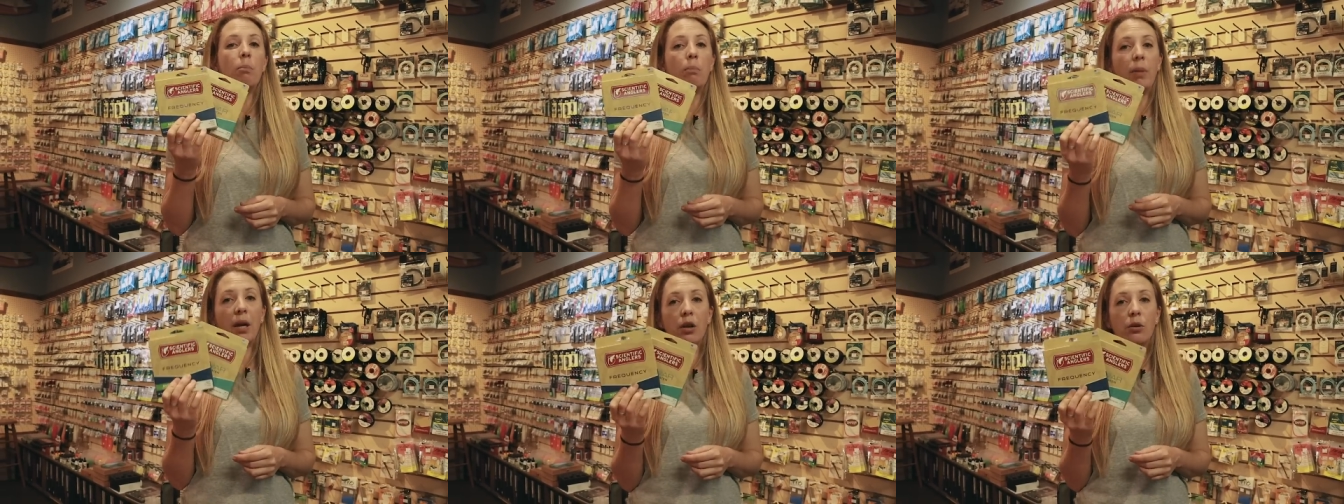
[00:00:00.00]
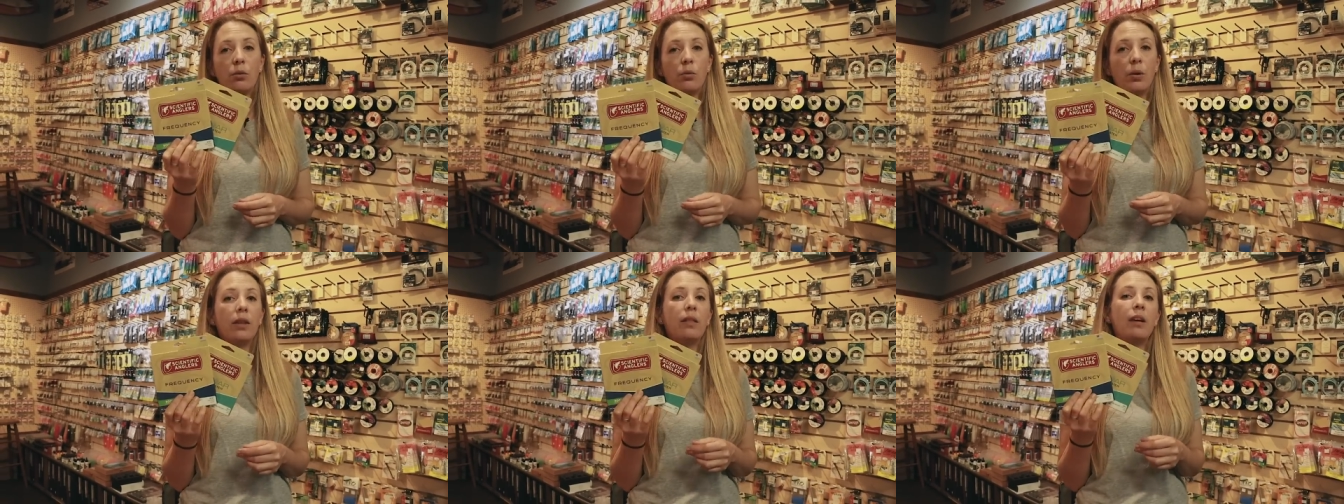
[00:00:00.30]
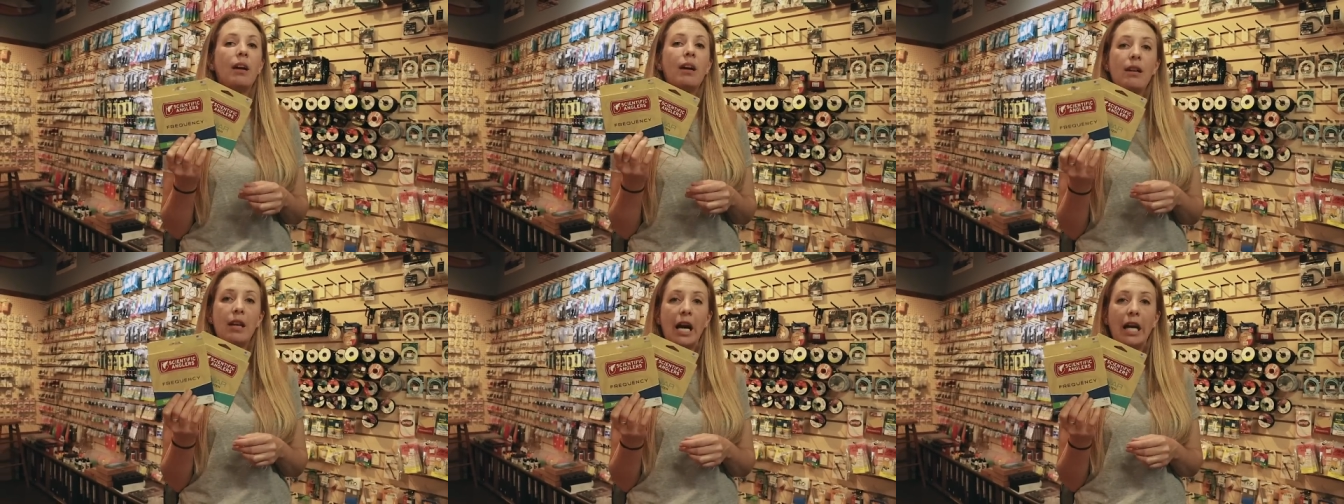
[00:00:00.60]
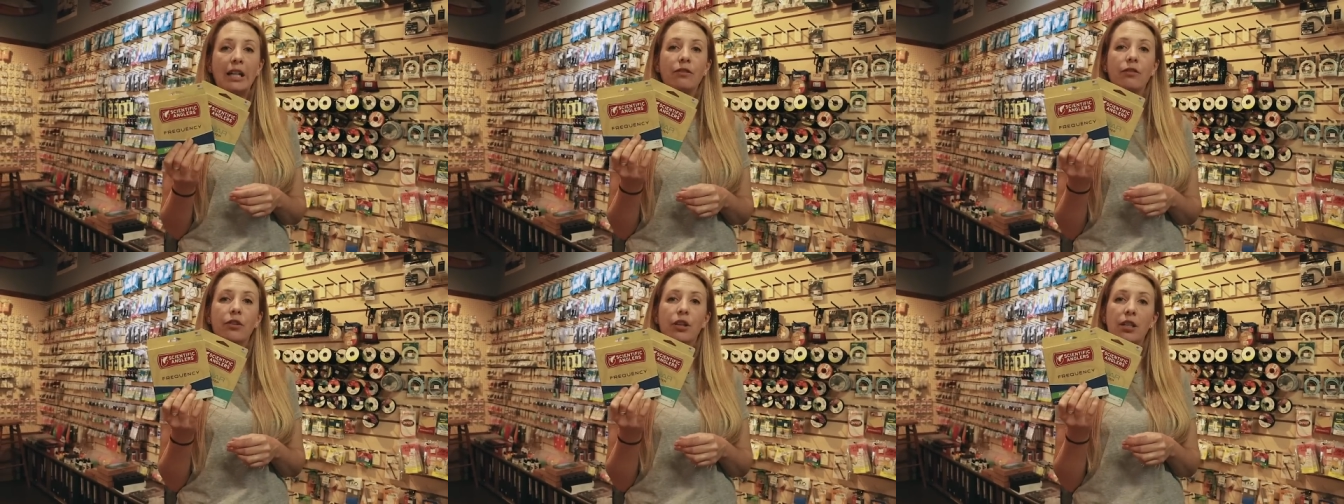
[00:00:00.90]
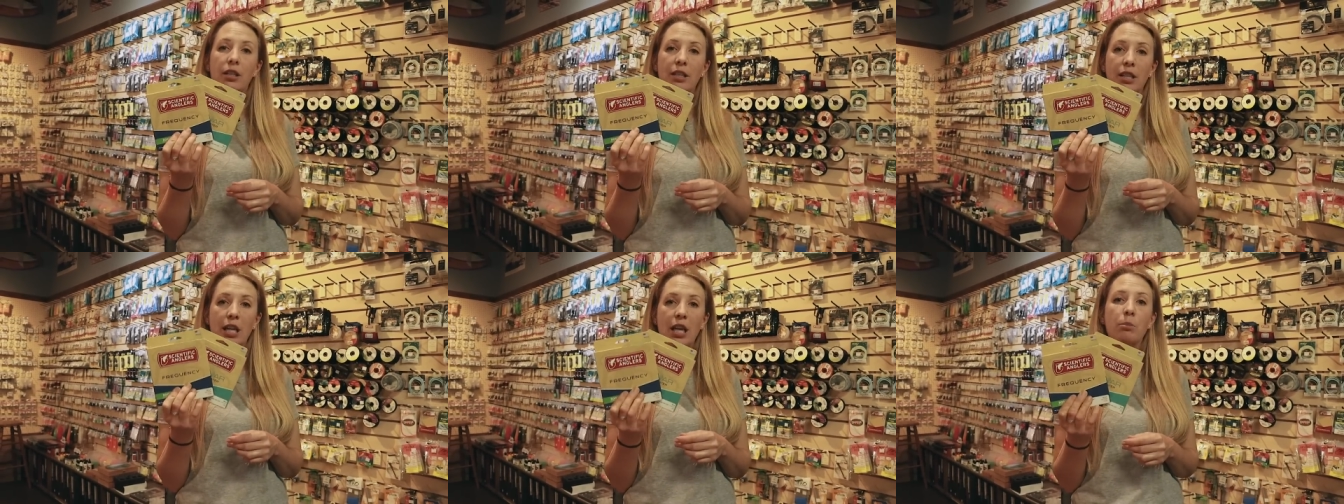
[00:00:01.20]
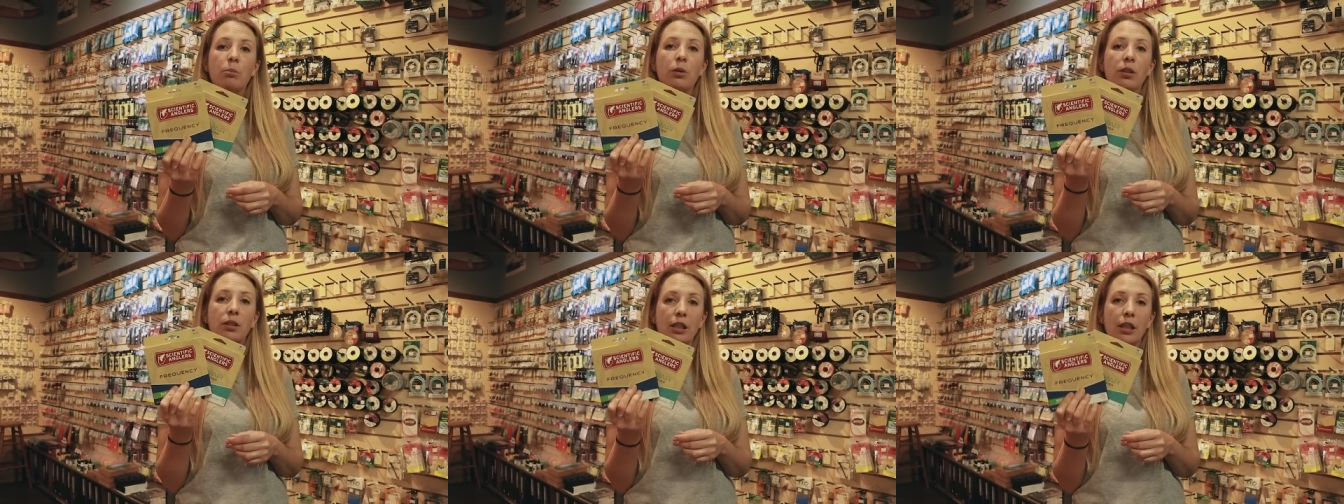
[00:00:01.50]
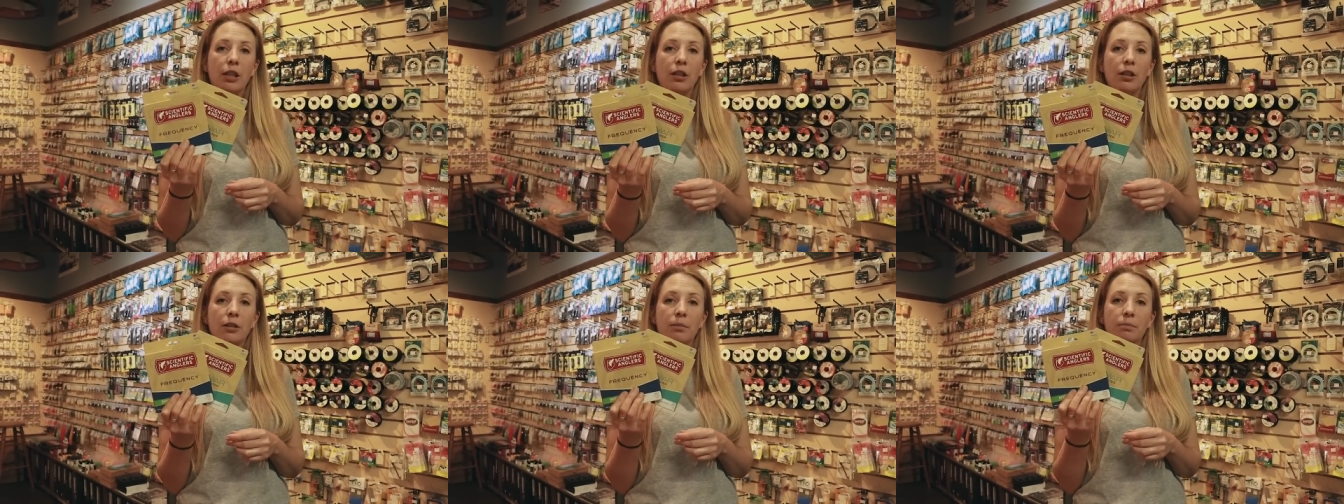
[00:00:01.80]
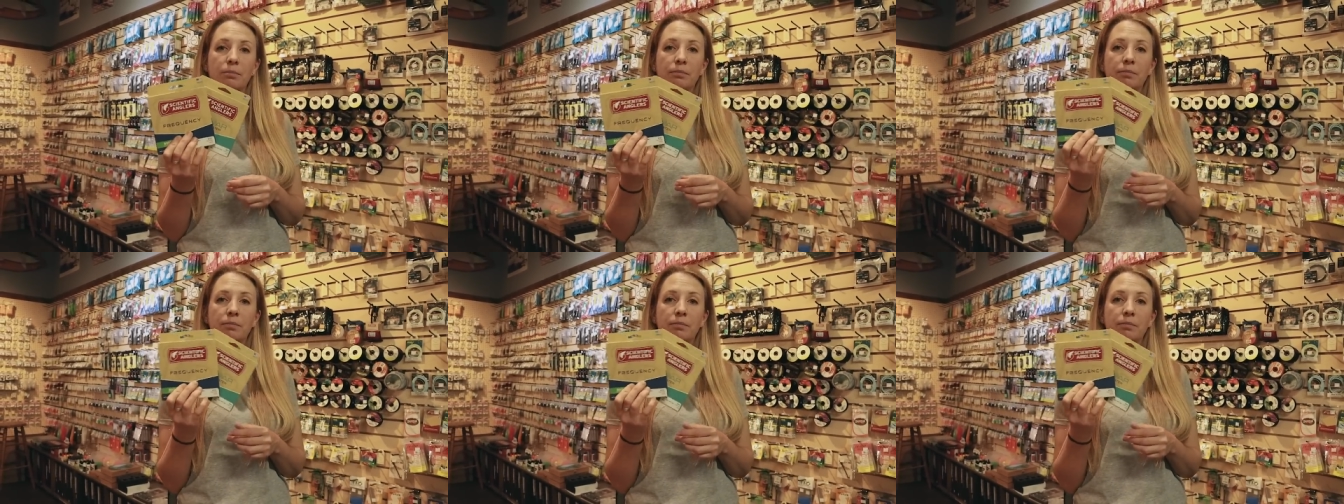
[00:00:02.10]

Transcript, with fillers: paired with a nine-foot tapered leader.